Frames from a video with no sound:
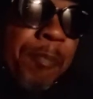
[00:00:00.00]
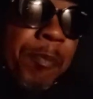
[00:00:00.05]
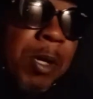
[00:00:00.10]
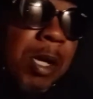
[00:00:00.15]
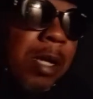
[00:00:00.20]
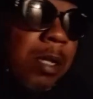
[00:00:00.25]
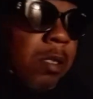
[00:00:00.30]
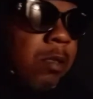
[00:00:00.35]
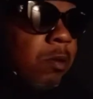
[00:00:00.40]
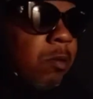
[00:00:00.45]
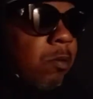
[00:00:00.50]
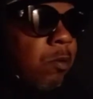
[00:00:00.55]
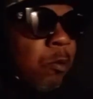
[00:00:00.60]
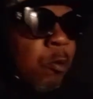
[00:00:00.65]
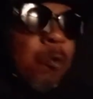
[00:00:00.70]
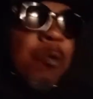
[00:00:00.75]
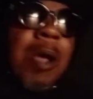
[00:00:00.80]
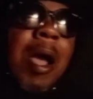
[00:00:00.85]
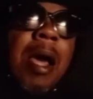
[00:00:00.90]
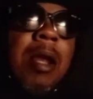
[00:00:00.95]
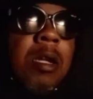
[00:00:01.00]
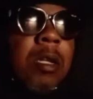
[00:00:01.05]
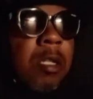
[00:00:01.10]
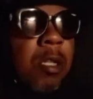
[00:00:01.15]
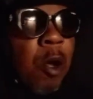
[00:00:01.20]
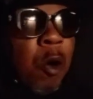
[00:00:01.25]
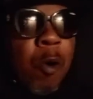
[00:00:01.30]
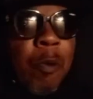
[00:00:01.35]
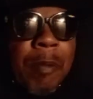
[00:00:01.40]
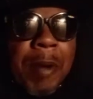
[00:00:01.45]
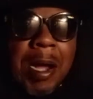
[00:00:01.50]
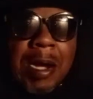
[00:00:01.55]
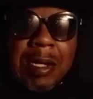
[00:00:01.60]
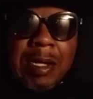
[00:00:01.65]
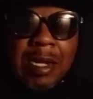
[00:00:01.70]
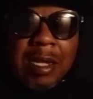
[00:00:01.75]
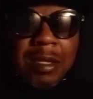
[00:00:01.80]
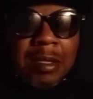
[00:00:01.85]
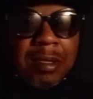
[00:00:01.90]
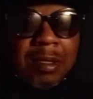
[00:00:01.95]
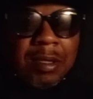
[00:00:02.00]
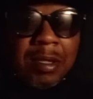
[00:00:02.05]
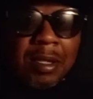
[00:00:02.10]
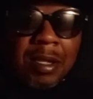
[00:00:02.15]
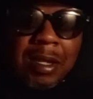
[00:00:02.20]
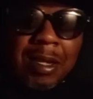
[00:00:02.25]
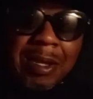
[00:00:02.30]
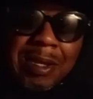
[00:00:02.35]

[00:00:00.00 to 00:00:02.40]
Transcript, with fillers: but you gotta go, my nigga.